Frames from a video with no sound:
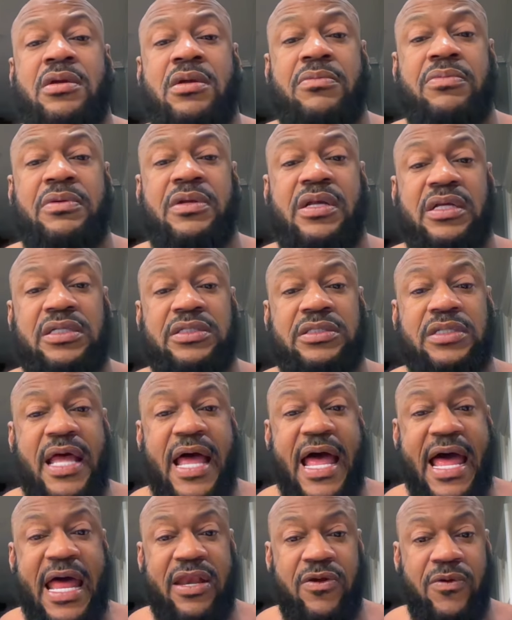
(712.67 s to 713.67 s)
Because
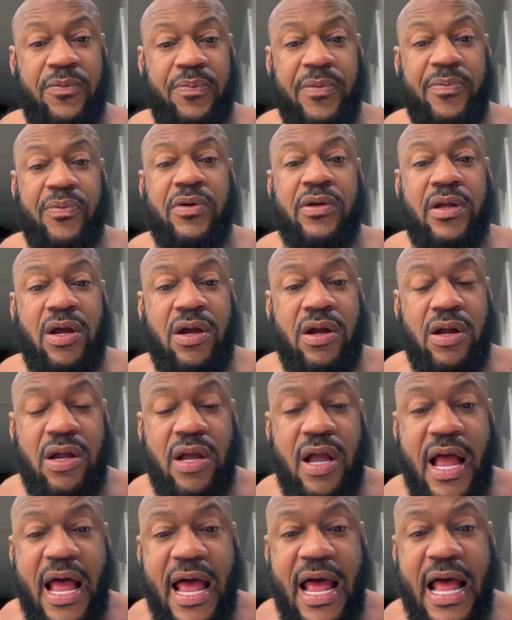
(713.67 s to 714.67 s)
I know people,
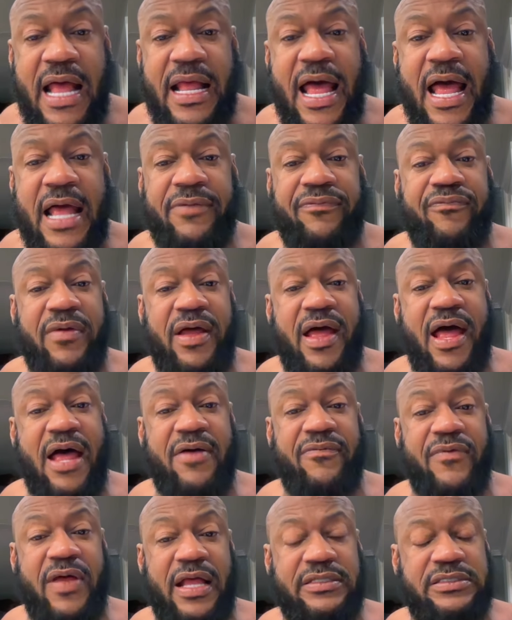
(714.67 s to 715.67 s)
I,
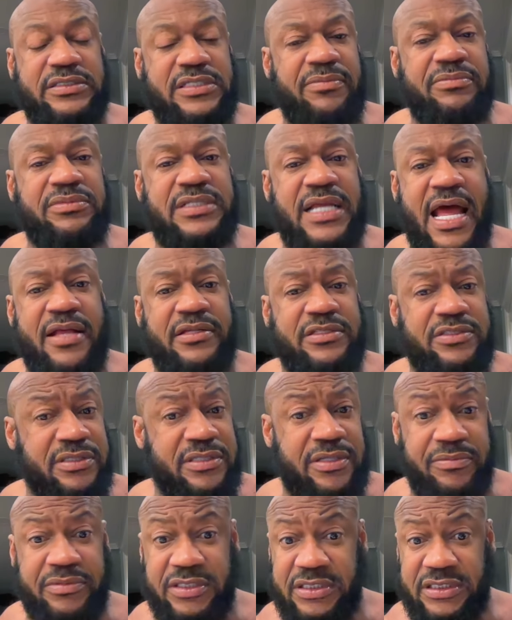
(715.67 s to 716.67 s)
I, I, I sometimes,
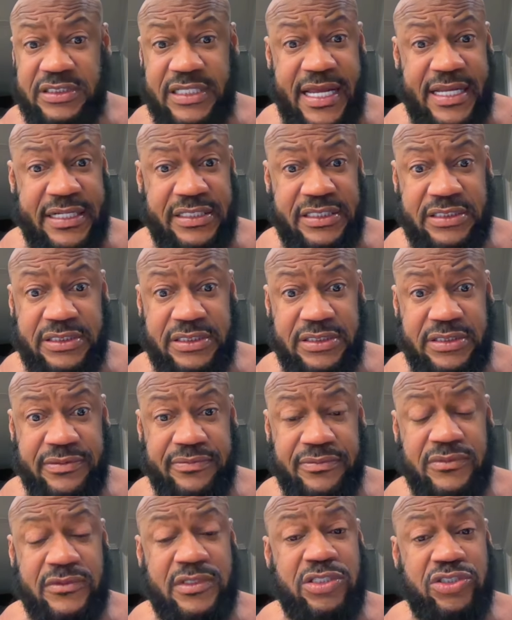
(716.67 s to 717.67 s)
and I'm just saying this
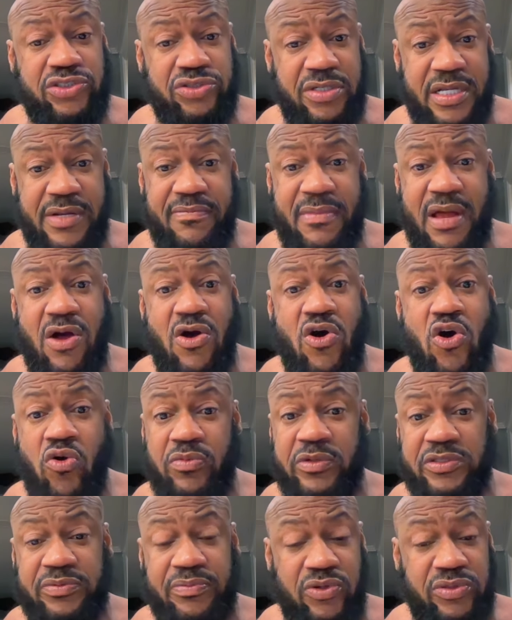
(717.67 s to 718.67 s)
because you're in my
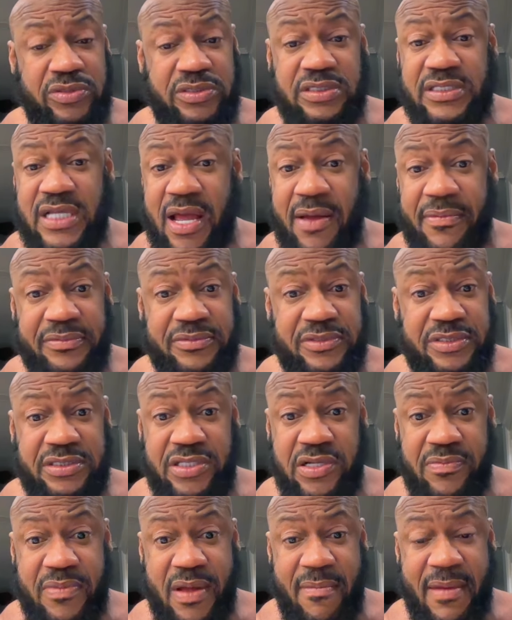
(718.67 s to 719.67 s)
home, Is most of the time I'm just
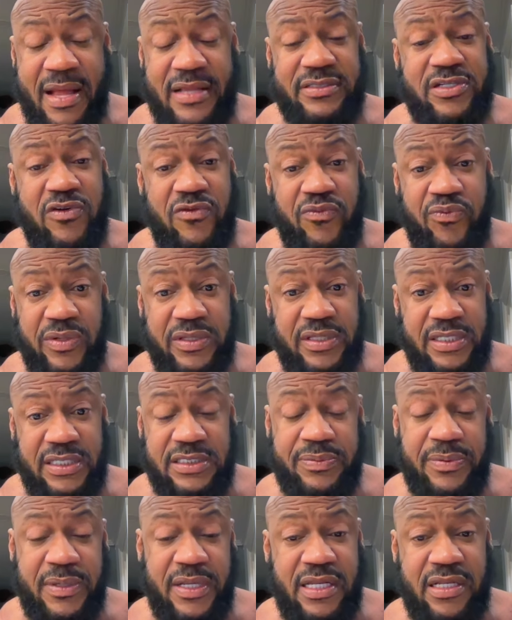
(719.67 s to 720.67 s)
here by myself with
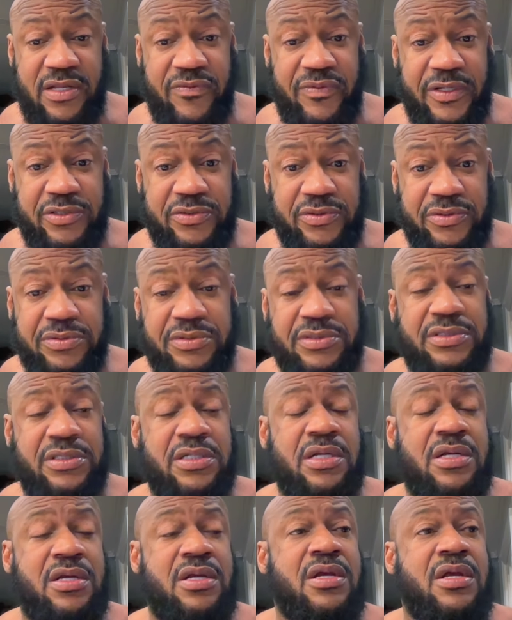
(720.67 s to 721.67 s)
these individuals.
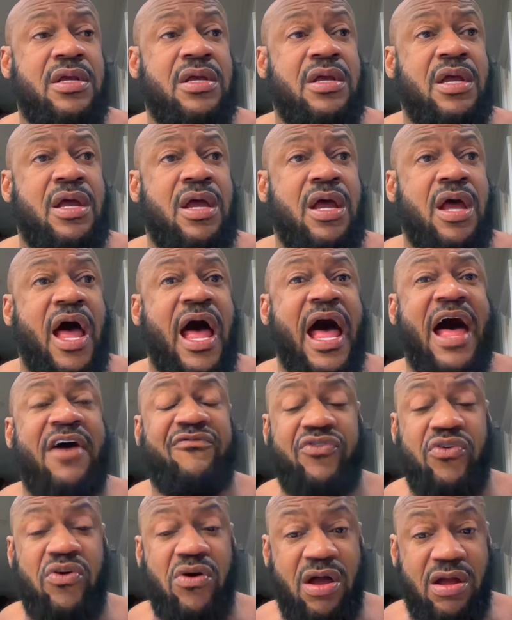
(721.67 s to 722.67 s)
I
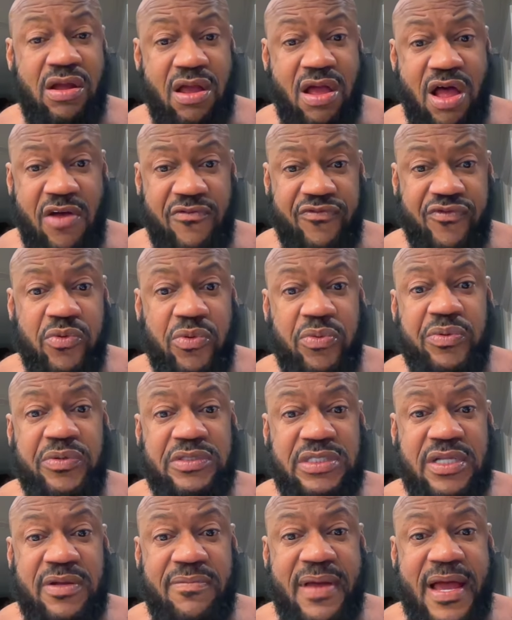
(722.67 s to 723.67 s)
feel uncomfortable
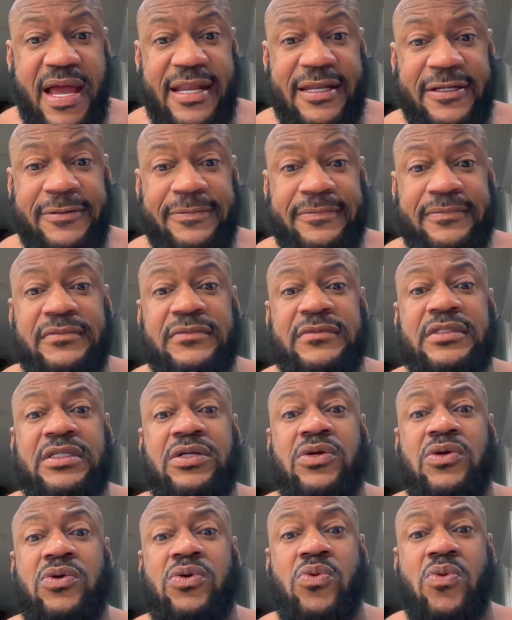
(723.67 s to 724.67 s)
with somebody
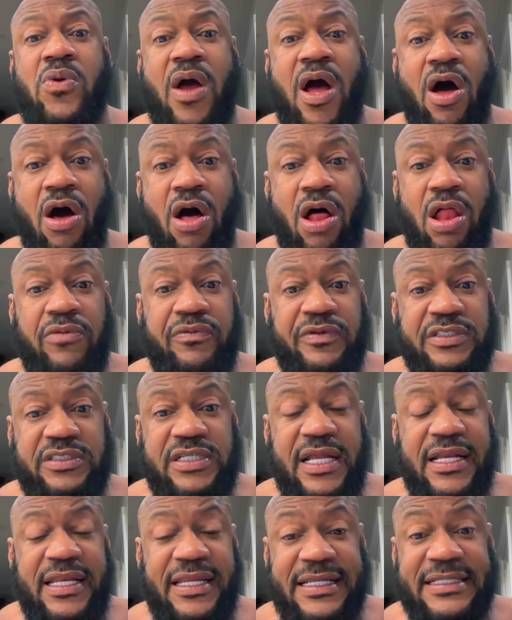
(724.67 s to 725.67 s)
who all of a sudden